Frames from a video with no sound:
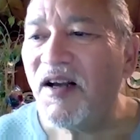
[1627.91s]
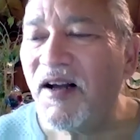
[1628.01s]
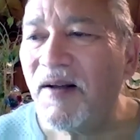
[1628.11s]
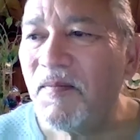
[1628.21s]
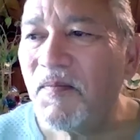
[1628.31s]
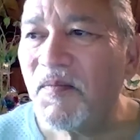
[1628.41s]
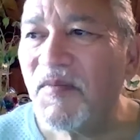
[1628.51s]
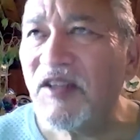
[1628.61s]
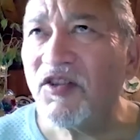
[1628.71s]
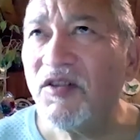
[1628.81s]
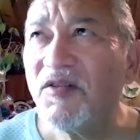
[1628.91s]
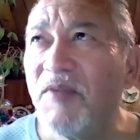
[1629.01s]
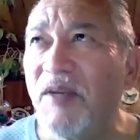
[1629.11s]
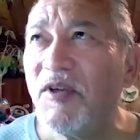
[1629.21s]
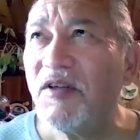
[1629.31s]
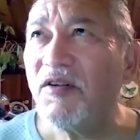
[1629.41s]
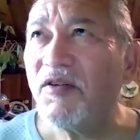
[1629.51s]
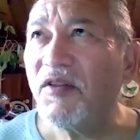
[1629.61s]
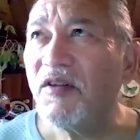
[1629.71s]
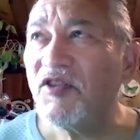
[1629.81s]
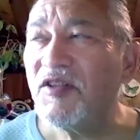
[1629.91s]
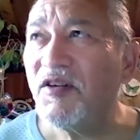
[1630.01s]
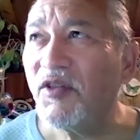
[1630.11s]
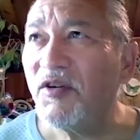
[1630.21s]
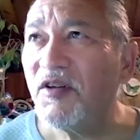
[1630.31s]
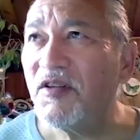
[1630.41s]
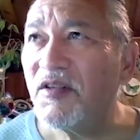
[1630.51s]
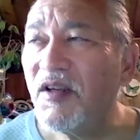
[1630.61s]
um, she's maybe in her she's in her 30s